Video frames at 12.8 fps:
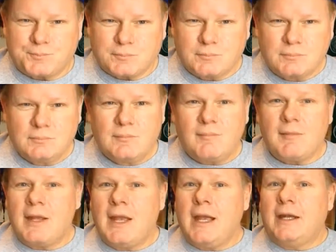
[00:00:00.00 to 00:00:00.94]

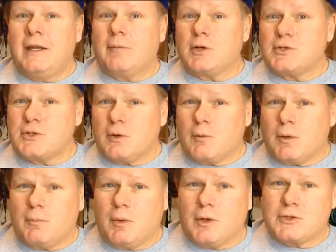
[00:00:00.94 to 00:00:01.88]
Now I'm going to show you
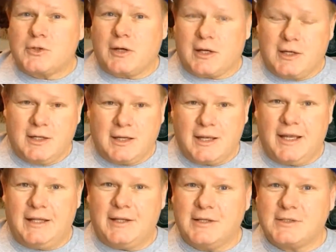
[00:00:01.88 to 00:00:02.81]
one more trick,
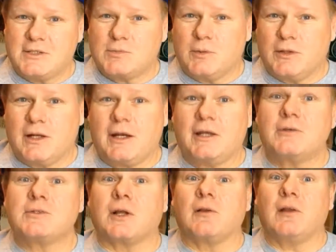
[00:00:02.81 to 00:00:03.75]
and this is one that I
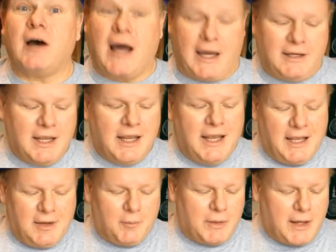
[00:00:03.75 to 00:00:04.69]
use a lot.
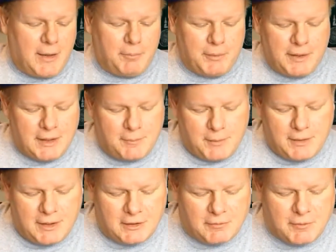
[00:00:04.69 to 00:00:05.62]
When I'm playing up
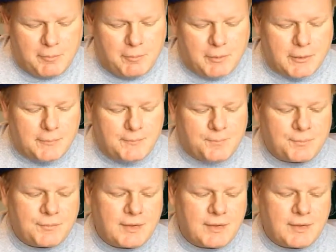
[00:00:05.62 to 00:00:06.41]
and down the fretboard,